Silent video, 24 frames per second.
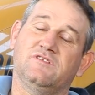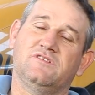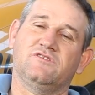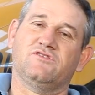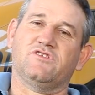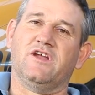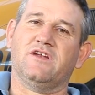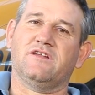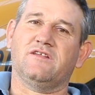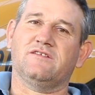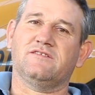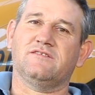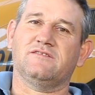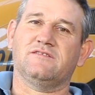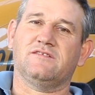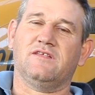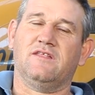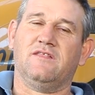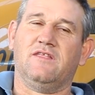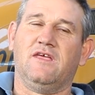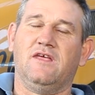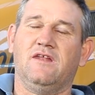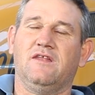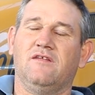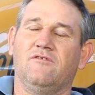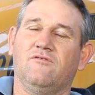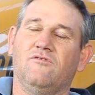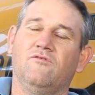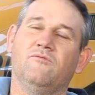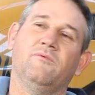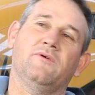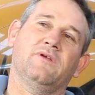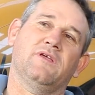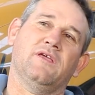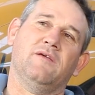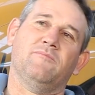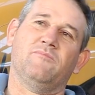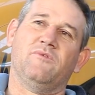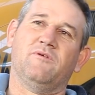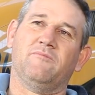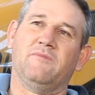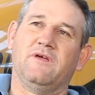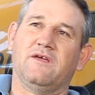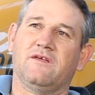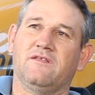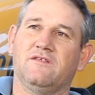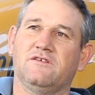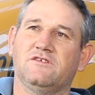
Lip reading: tractors and that all get put back in the